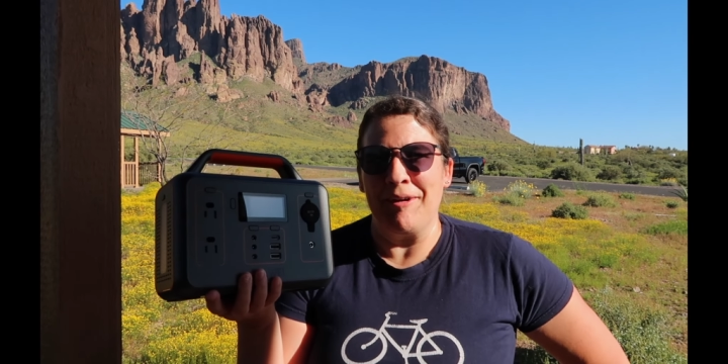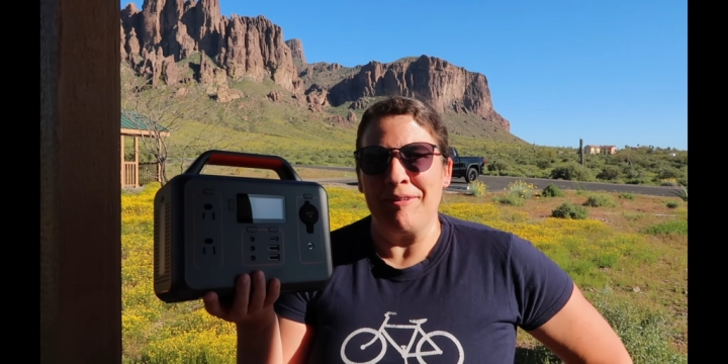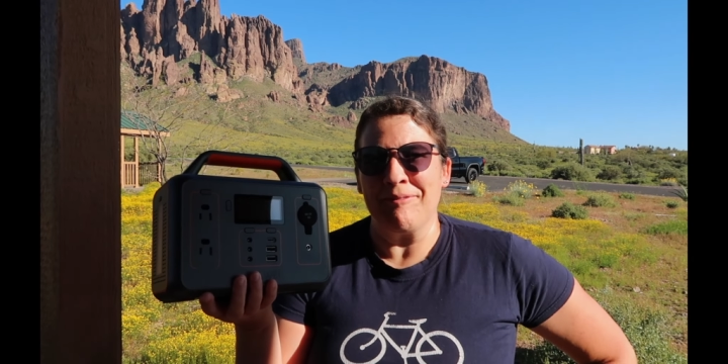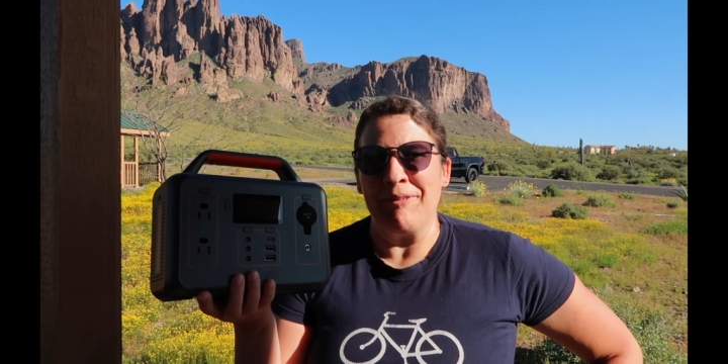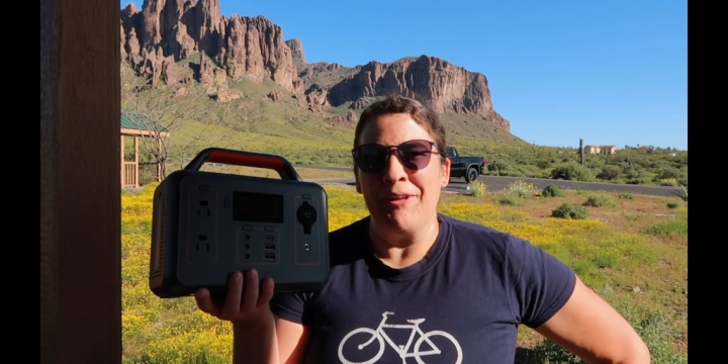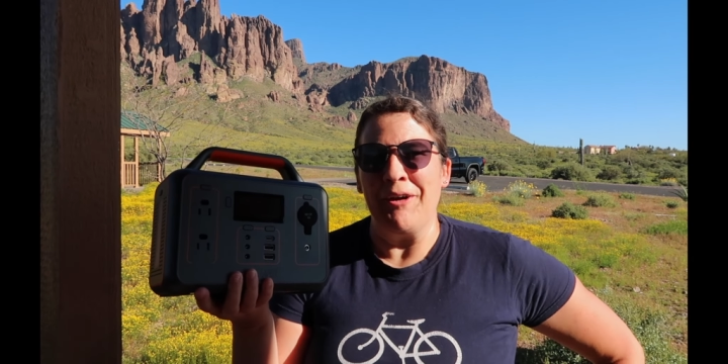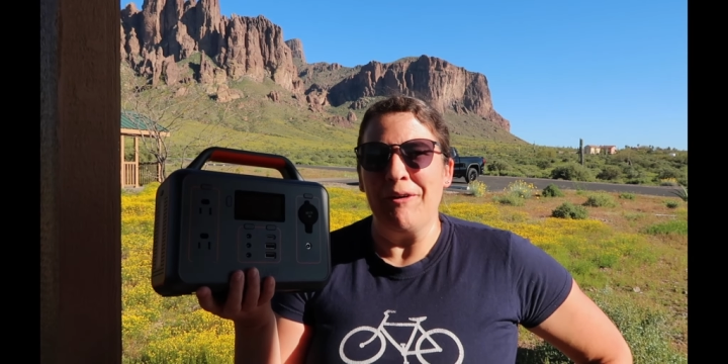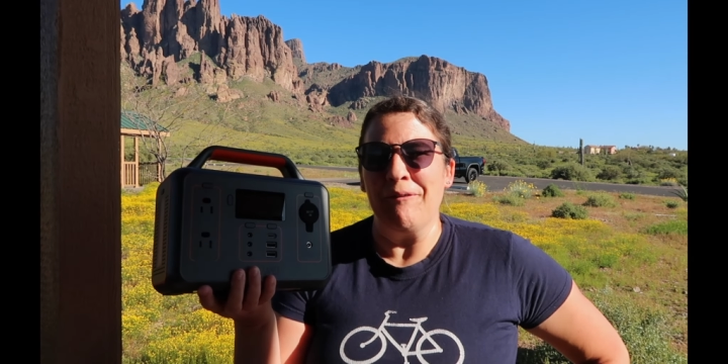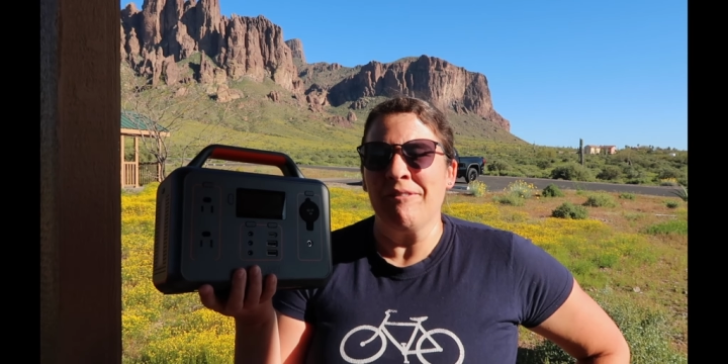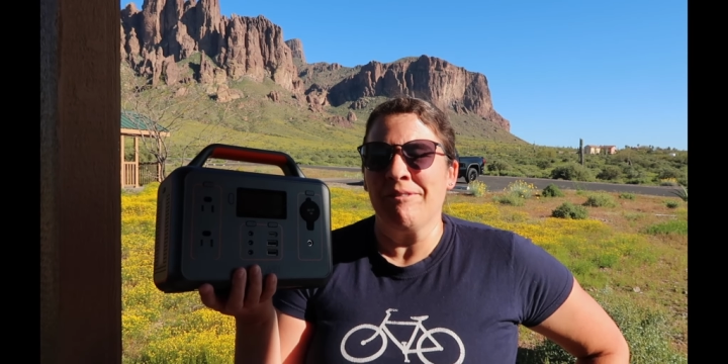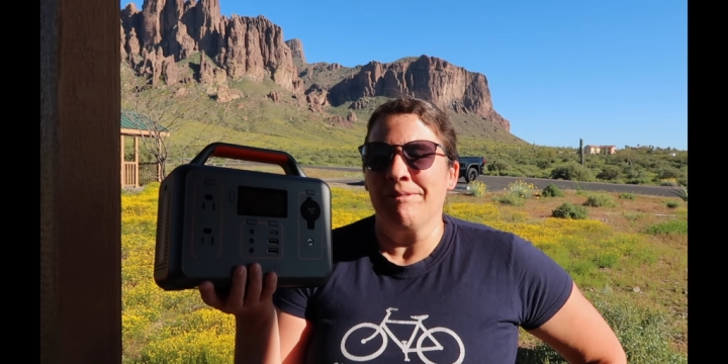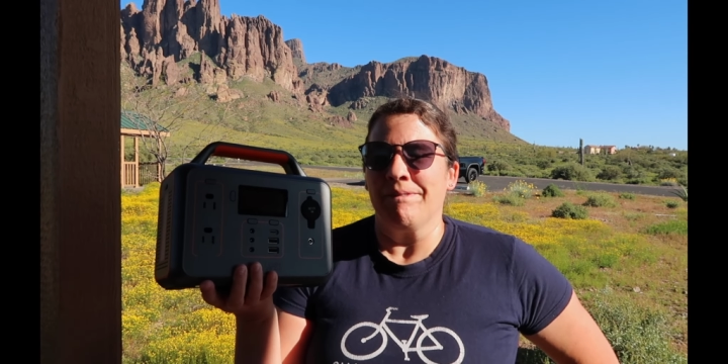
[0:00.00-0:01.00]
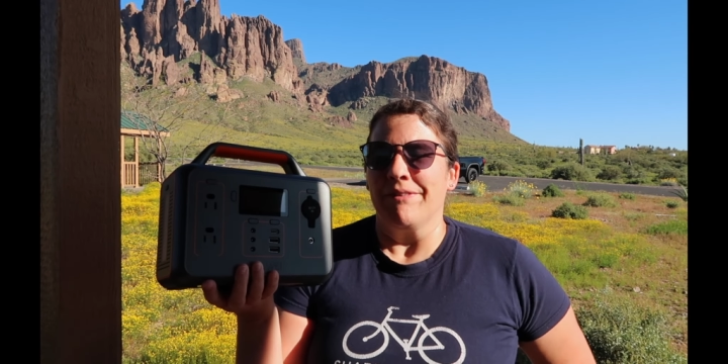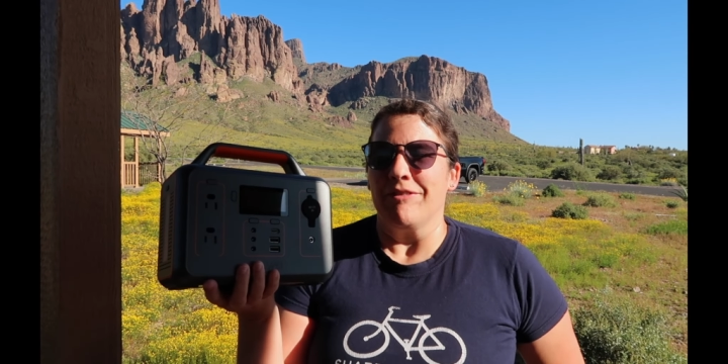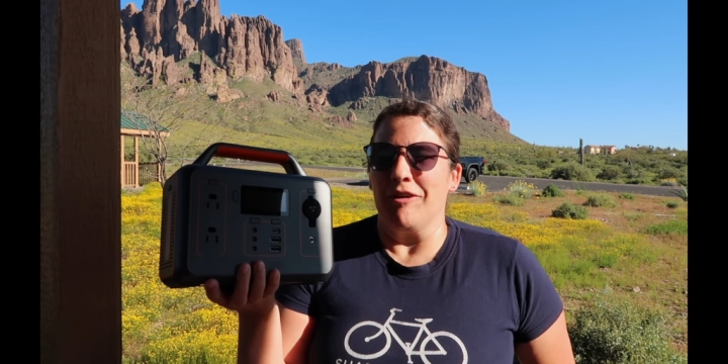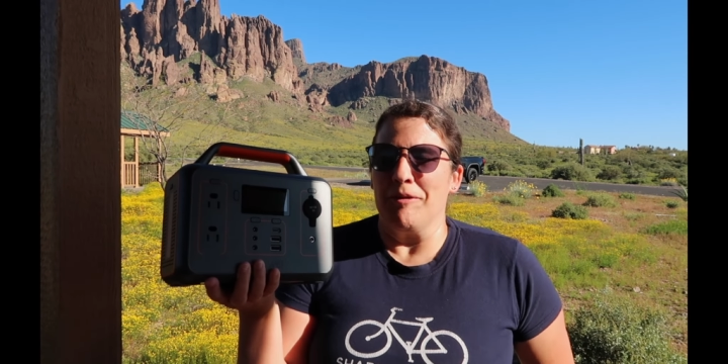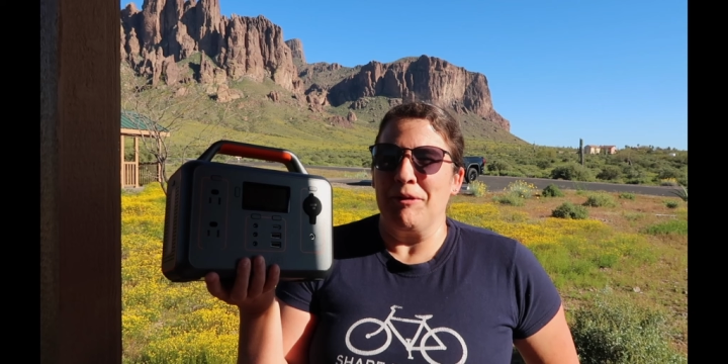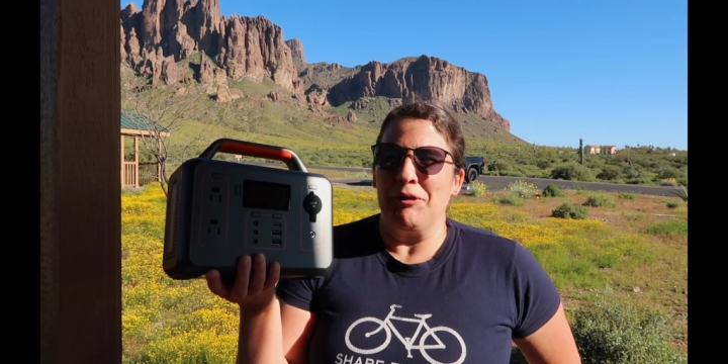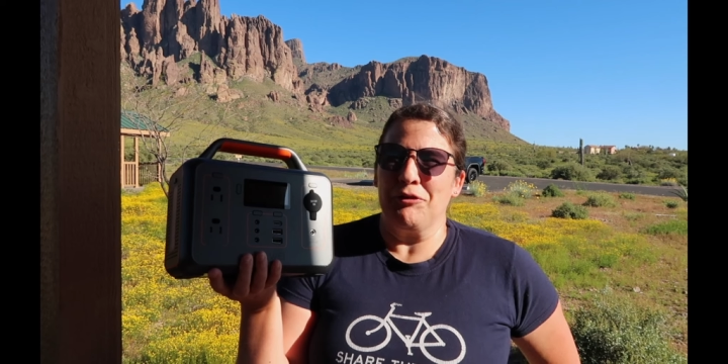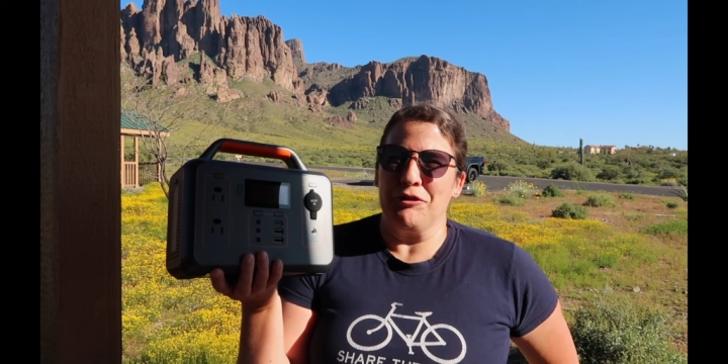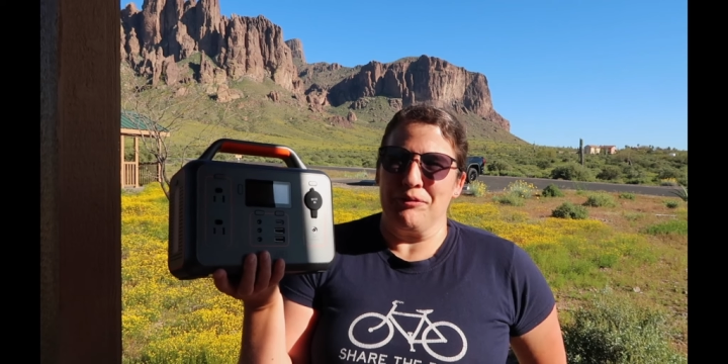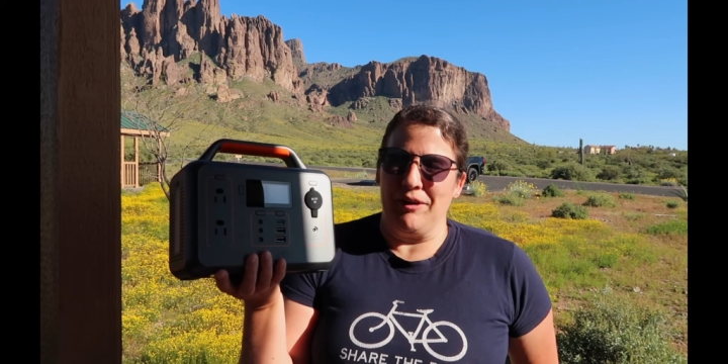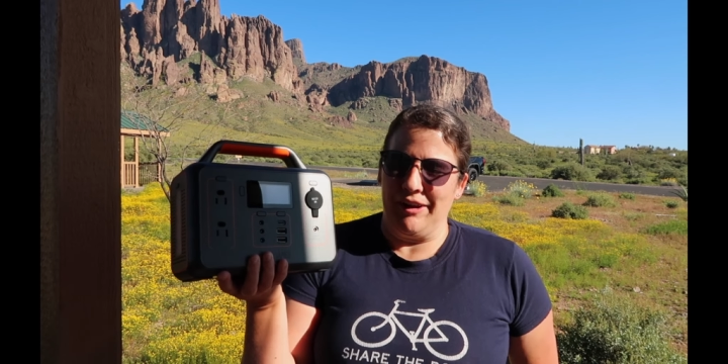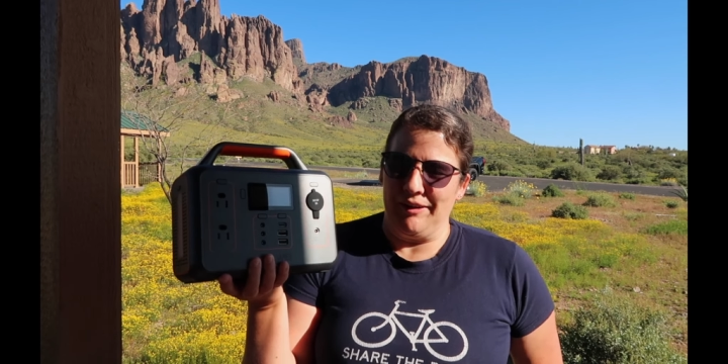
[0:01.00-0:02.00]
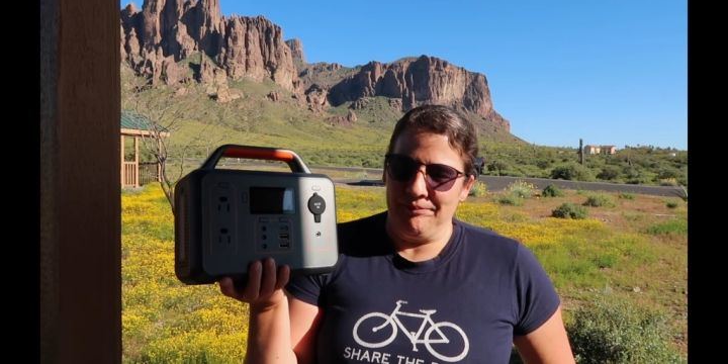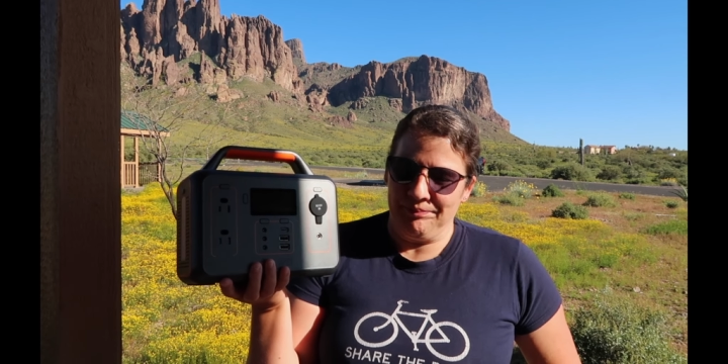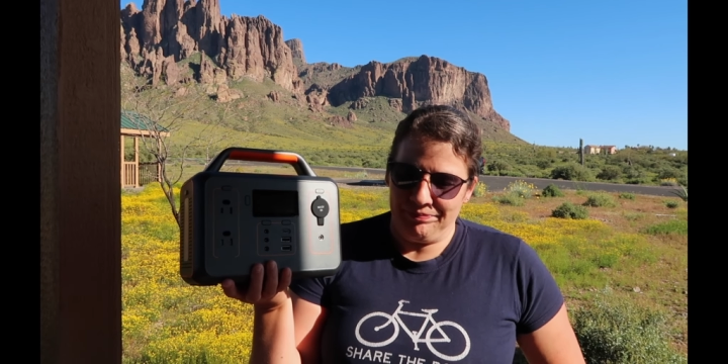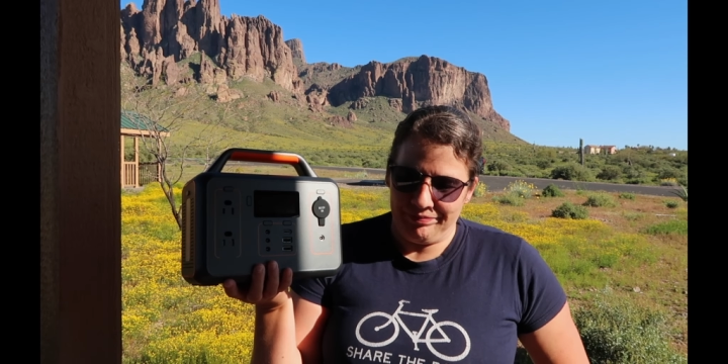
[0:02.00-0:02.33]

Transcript: button below. Sorry, my nose is running.